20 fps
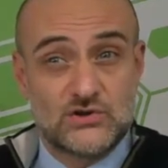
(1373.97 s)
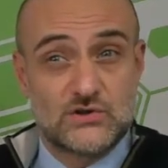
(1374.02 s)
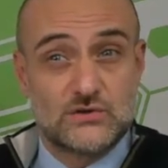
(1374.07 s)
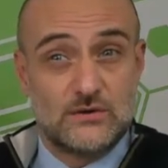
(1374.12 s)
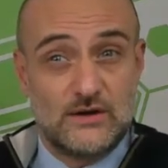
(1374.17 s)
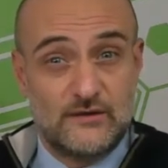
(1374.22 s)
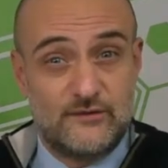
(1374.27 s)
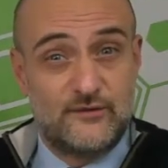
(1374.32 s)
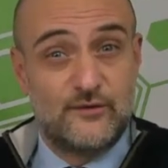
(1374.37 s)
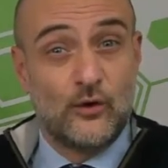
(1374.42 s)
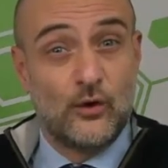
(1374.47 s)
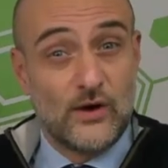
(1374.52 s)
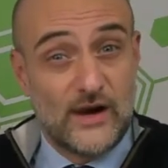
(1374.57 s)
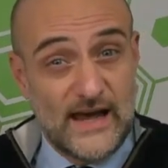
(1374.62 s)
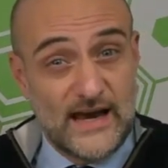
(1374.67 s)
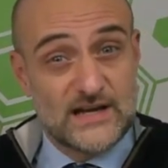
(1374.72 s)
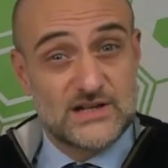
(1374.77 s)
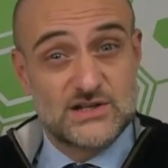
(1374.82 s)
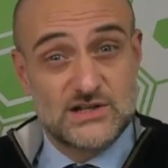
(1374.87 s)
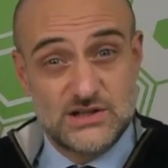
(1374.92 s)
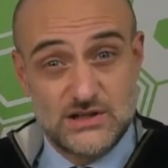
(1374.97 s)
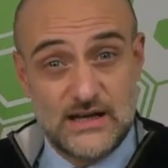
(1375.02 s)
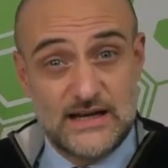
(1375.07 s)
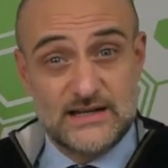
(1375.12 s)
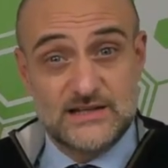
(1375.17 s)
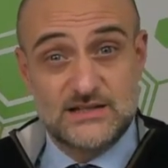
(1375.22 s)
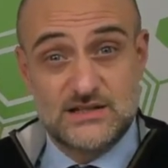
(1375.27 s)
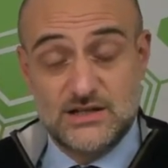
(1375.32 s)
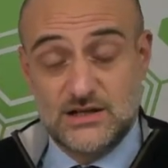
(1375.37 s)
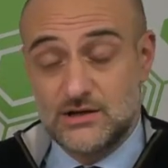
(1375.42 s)
fall
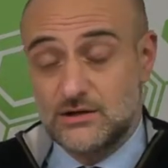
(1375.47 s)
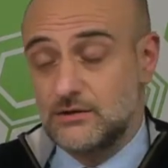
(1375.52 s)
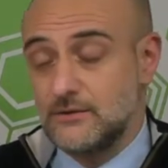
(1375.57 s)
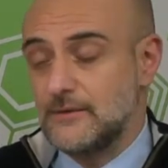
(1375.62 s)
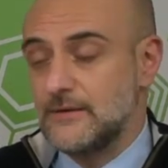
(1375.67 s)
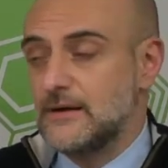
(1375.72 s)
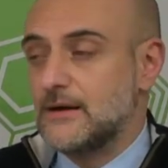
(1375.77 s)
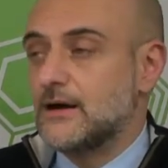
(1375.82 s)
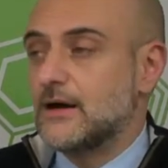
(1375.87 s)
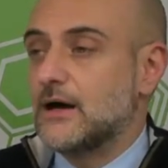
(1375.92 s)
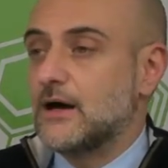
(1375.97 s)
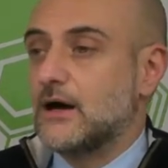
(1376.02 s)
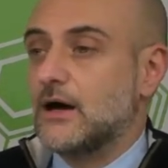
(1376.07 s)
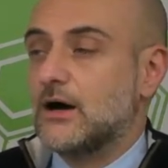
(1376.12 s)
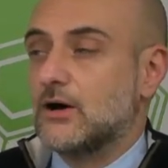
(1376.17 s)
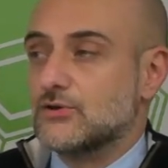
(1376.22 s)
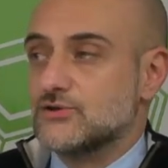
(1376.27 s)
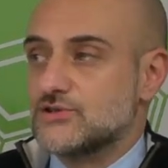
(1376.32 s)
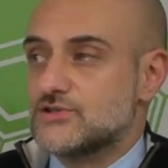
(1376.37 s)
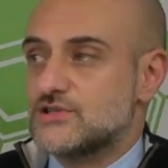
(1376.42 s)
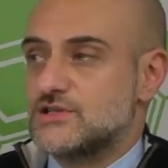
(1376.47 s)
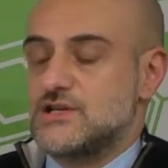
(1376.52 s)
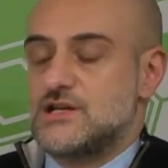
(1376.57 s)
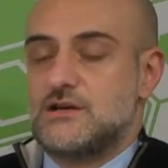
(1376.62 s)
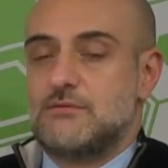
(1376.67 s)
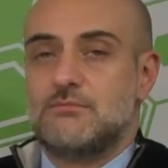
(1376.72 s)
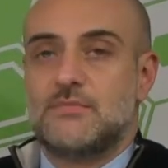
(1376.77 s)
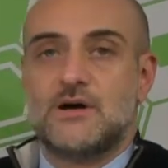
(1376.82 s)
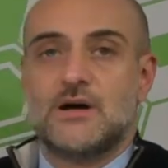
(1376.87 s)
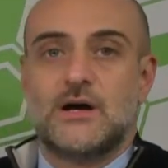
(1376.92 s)
last year on
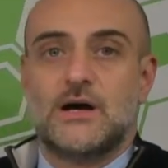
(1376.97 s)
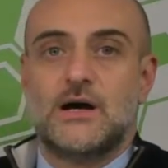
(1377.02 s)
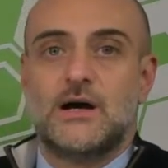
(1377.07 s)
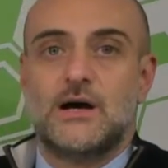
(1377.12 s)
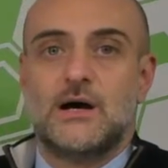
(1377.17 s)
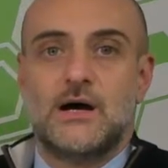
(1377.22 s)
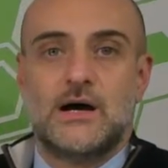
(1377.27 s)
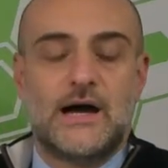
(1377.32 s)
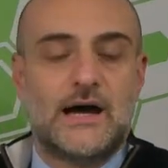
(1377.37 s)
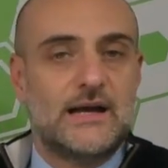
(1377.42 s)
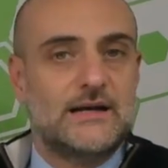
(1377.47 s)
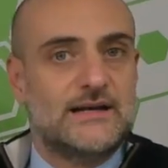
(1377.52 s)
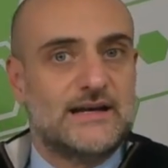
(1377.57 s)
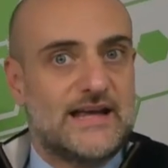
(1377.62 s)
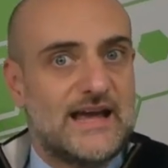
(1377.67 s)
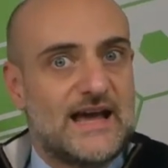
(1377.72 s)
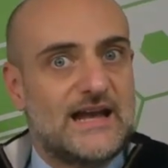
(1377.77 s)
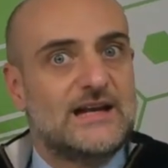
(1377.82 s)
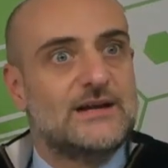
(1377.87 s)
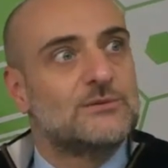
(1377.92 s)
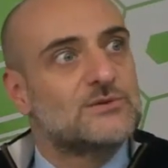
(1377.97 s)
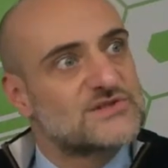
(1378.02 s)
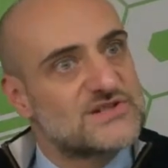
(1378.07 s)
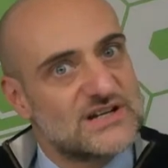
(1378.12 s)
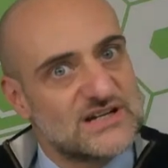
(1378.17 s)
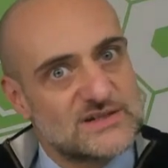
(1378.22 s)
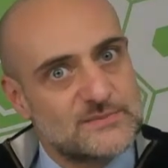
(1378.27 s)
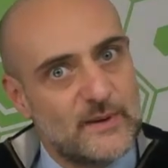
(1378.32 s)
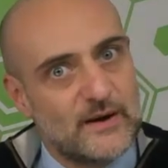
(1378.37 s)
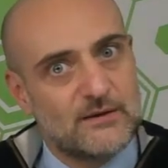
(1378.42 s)
Steam, and again it was an
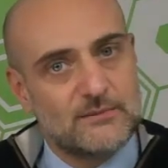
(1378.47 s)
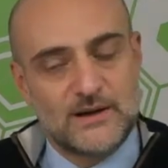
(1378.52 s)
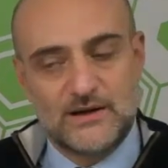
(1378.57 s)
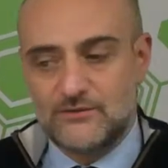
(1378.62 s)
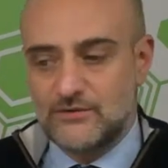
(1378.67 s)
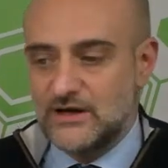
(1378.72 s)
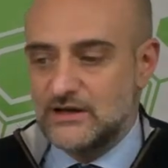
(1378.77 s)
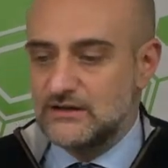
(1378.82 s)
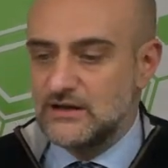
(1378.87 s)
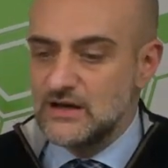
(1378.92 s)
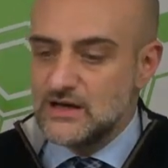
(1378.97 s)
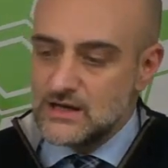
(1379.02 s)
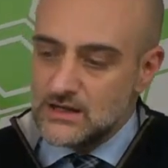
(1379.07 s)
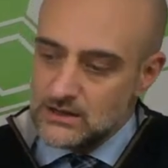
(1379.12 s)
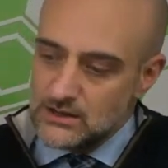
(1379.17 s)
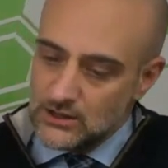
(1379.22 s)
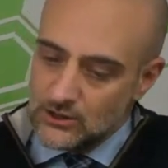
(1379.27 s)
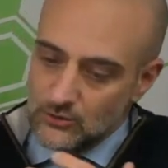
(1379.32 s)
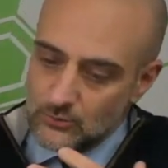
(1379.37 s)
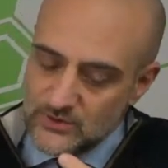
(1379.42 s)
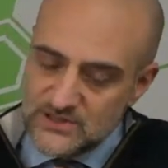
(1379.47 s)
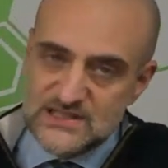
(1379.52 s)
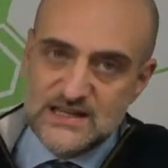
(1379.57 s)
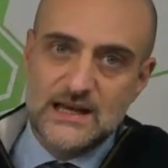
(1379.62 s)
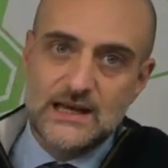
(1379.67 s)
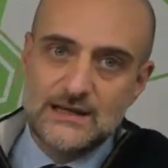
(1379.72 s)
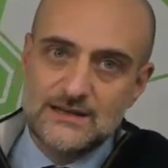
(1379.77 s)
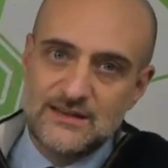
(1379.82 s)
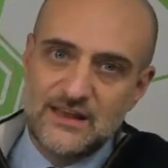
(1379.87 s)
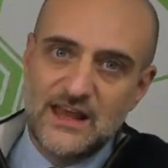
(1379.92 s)
experiment, right? You know, we
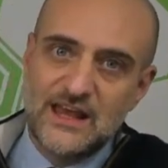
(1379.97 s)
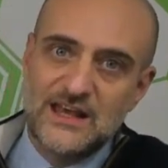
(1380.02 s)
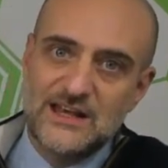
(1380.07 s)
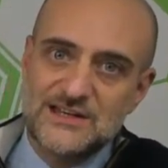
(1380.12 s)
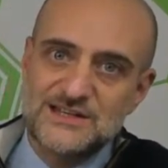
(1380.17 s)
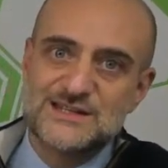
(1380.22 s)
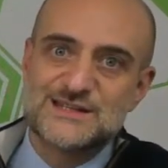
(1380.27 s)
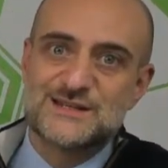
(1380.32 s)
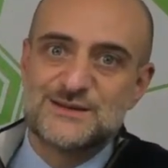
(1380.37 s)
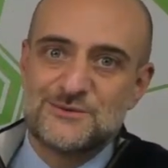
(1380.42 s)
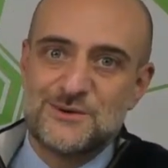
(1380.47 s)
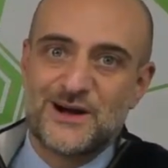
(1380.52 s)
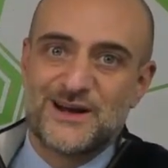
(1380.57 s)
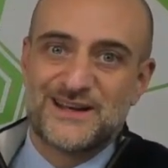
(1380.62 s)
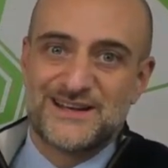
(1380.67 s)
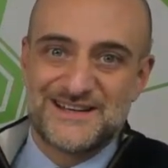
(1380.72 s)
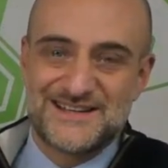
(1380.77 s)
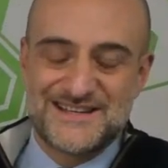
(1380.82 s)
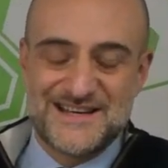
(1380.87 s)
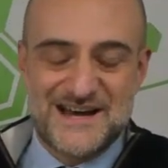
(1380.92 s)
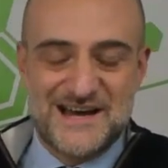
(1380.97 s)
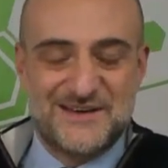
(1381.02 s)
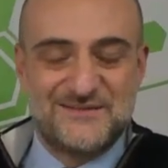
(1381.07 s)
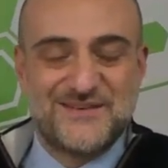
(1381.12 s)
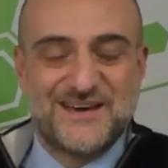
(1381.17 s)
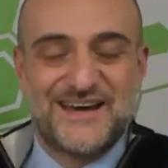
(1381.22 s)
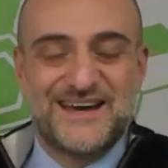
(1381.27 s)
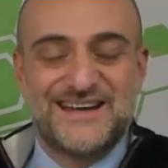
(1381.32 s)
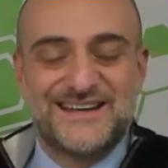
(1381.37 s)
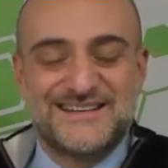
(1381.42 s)
take things one at a time,
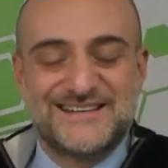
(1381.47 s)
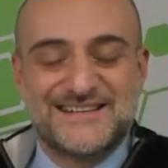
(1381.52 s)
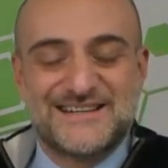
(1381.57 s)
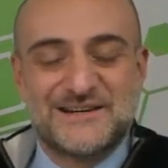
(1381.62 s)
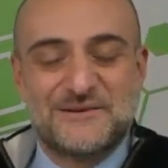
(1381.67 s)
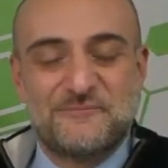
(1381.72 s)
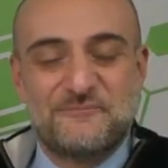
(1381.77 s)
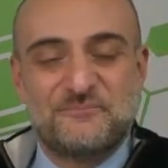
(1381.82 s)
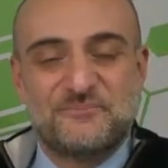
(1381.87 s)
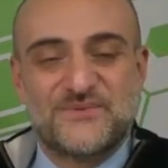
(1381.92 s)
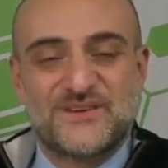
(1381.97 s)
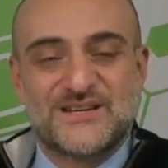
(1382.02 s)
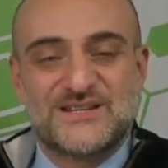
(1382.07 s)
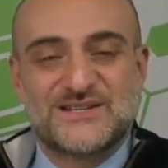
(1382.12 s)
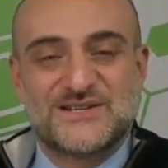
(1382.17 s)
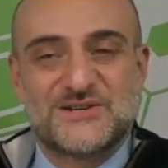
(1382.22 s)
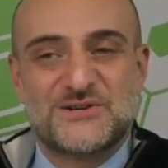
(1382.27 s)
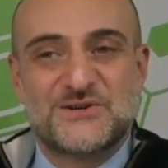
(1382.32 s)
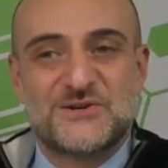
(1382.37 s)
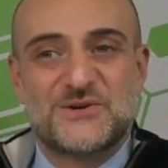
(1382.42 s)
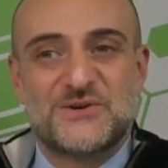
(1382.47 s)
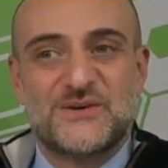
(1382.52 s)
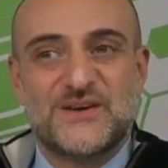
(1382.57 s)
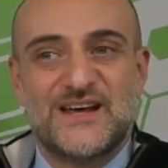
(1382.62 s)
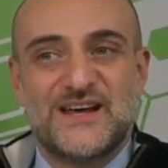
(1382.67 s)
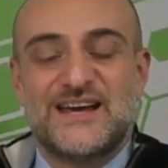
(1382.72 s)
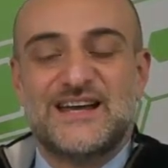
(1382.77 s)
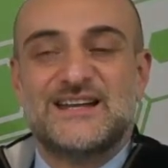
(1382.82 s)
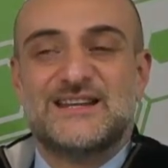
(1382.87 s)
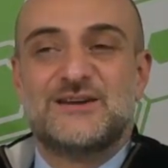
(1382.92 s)
and so
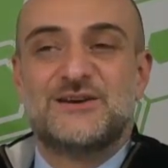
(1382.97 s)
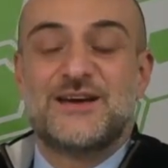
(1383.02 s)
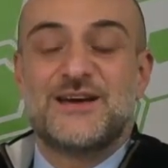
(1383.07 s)
the